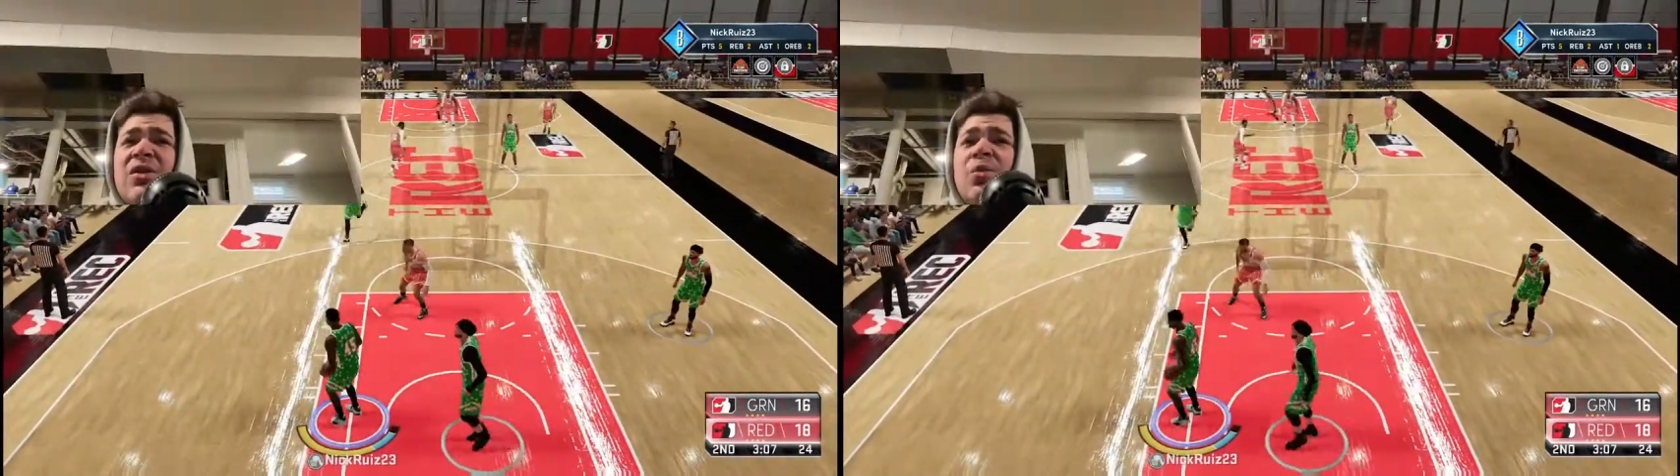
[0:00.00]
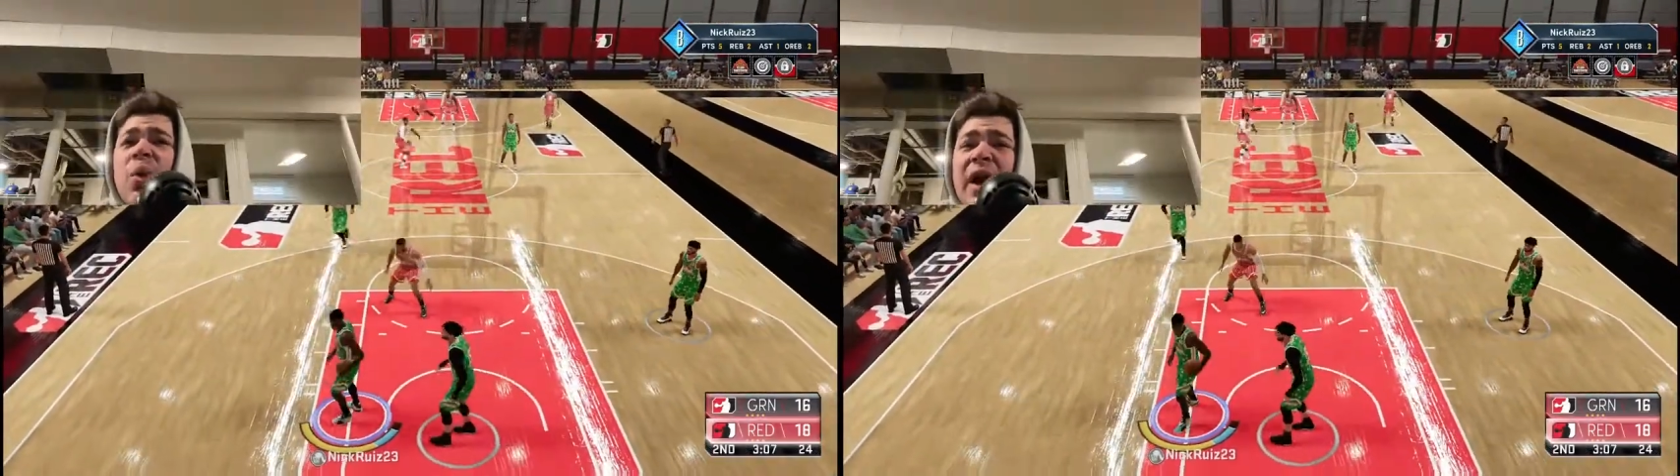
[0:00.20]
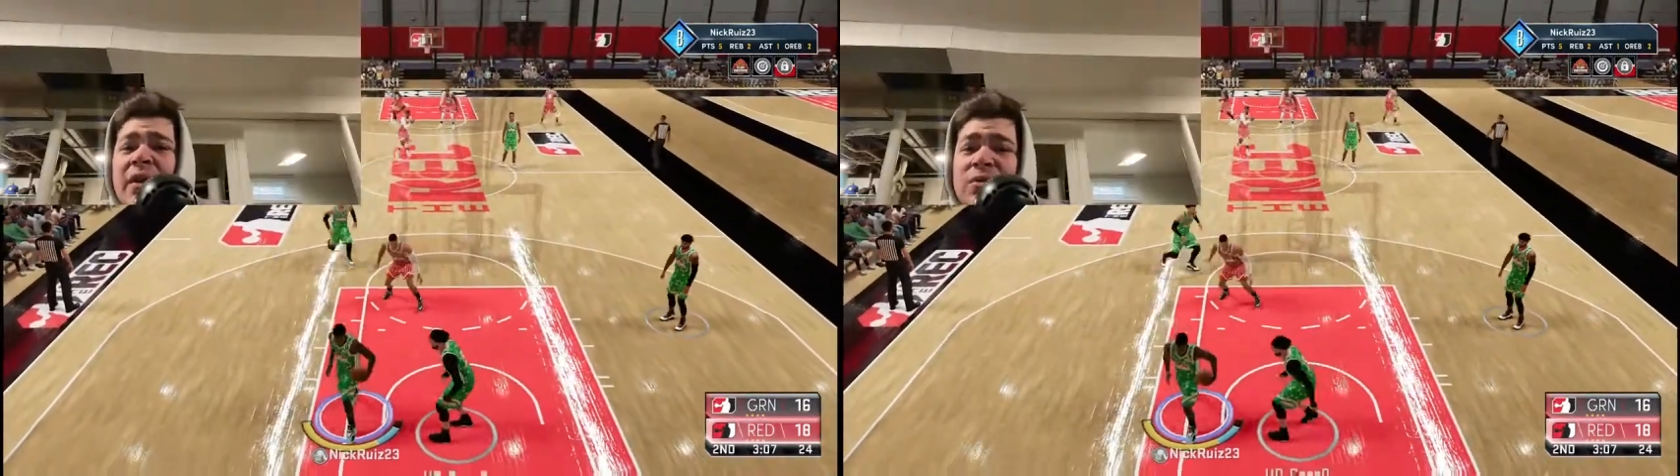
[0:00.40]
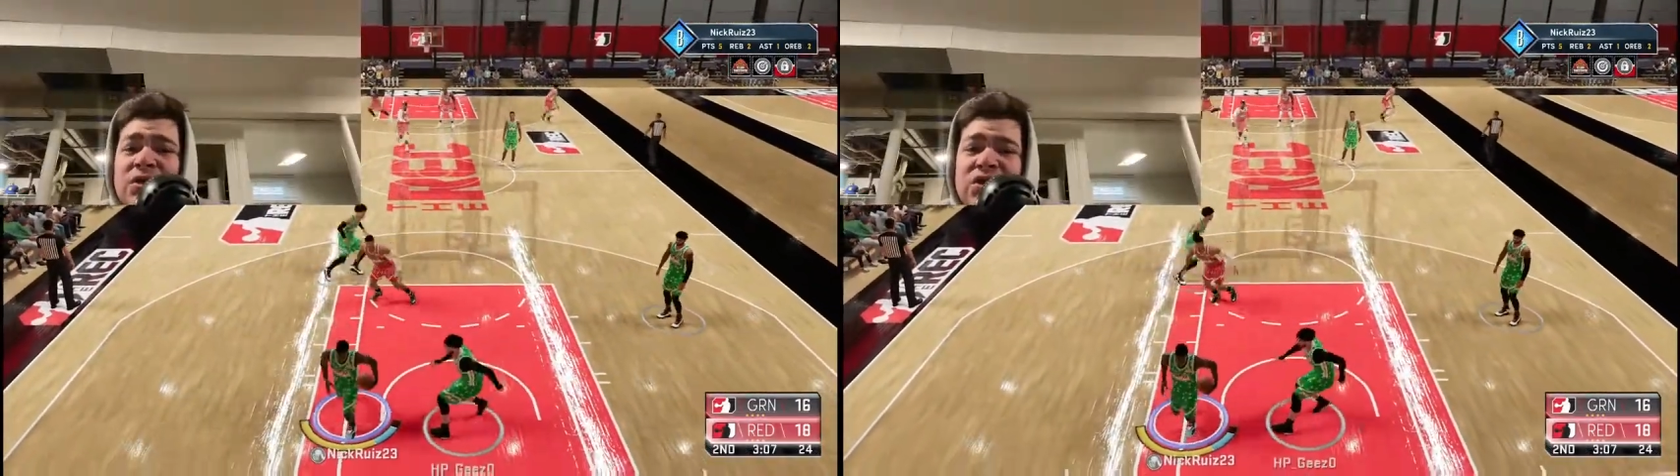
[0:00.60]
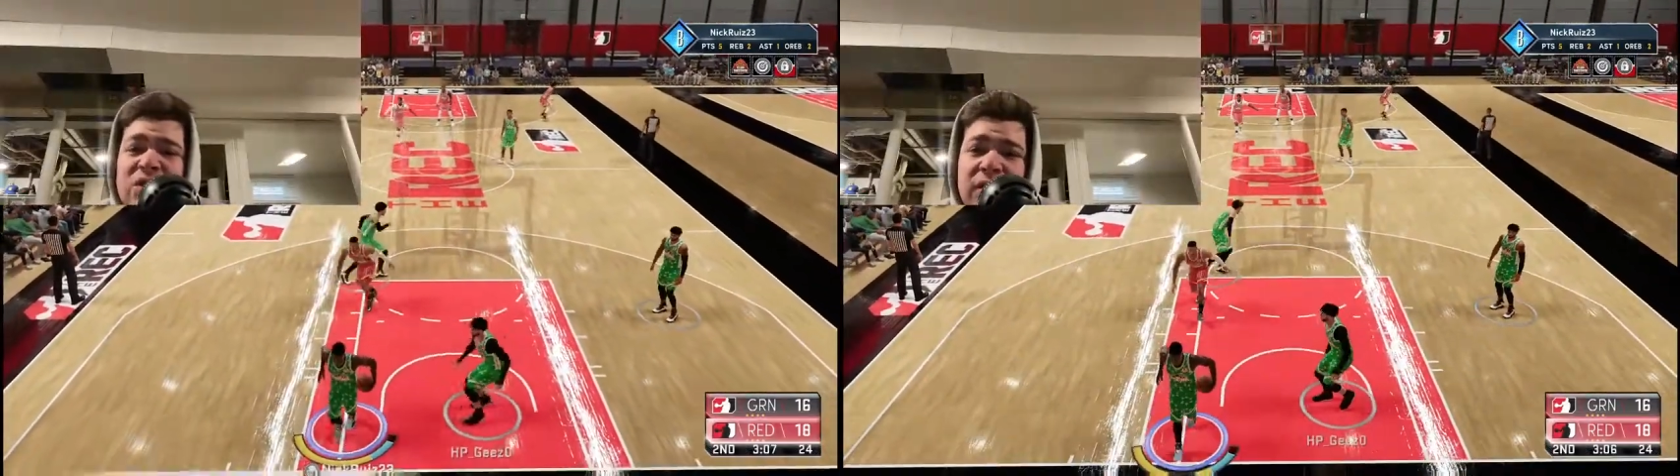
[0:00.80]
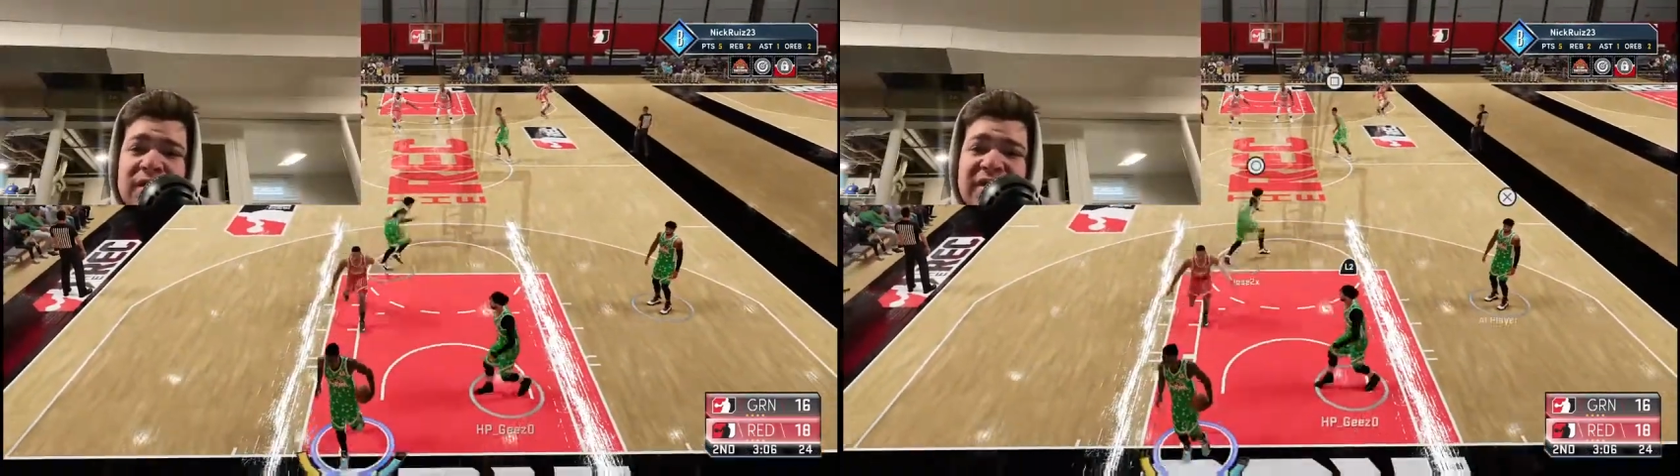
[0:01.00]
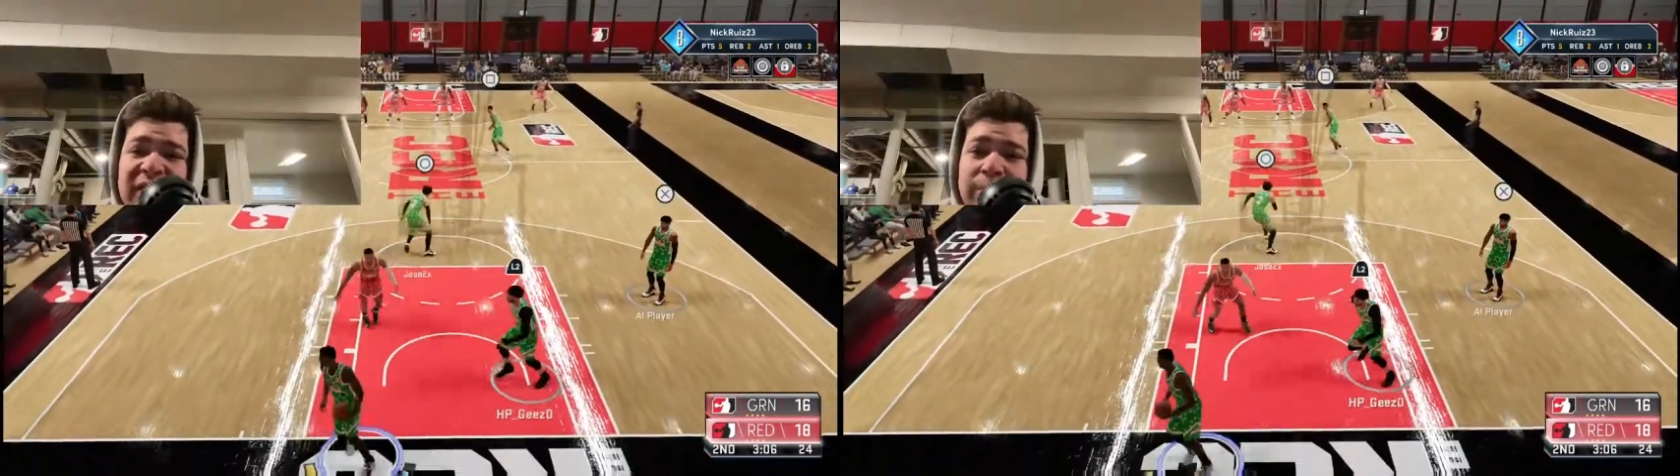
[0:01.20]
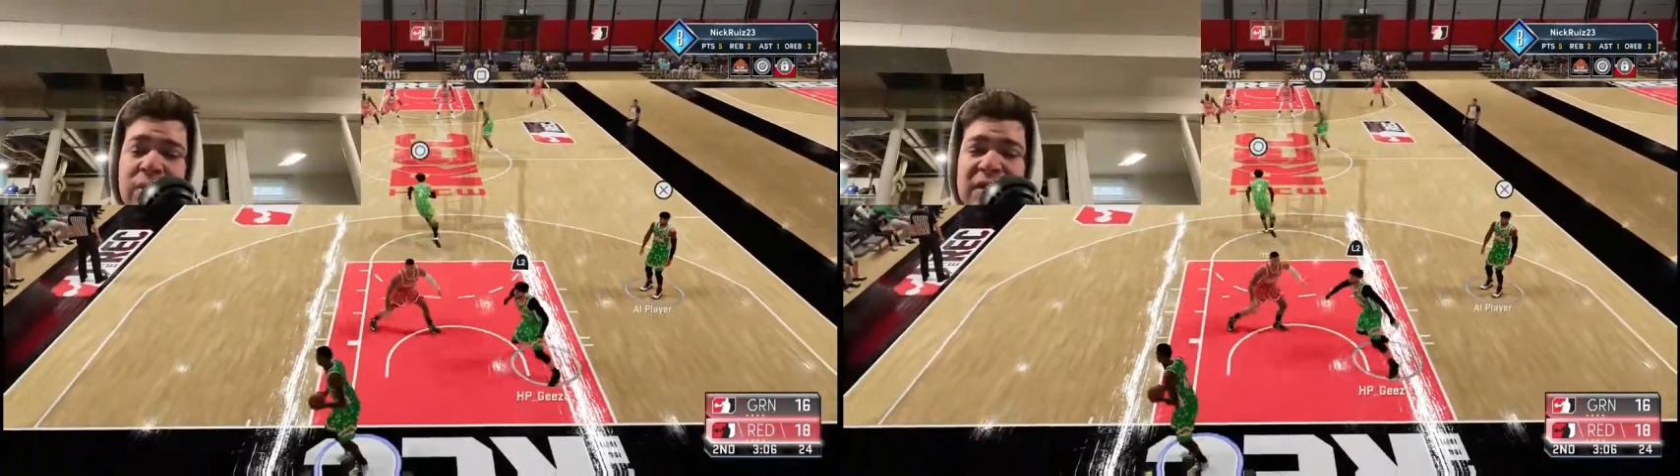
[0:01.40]
Why would y'all
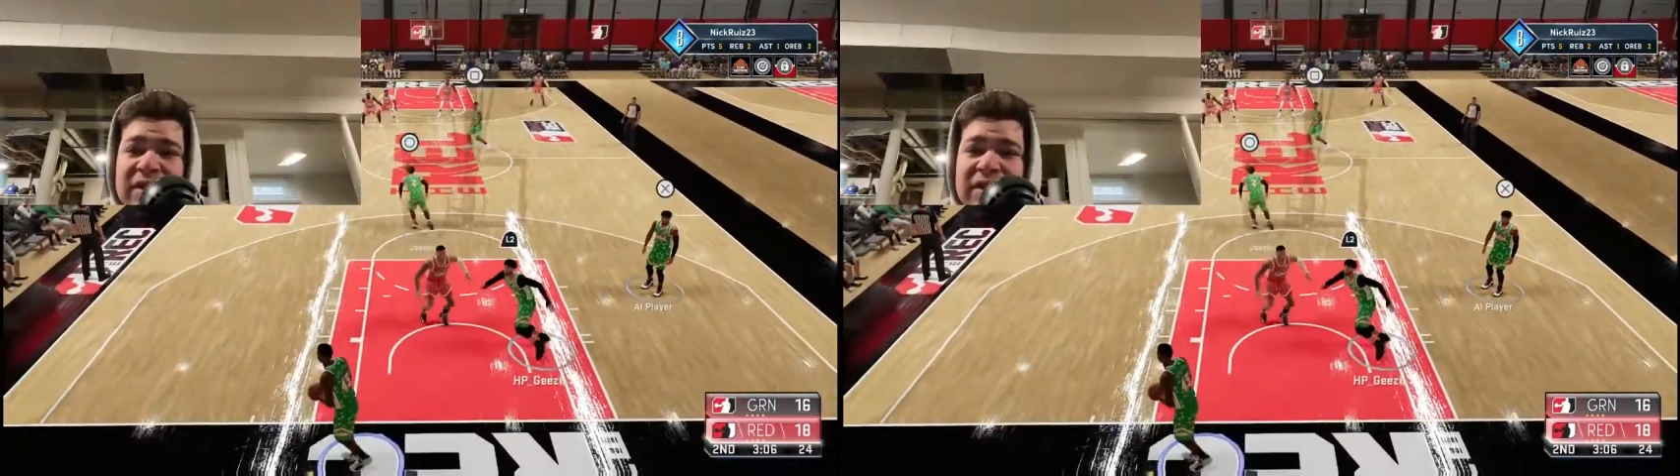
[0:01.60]
separate the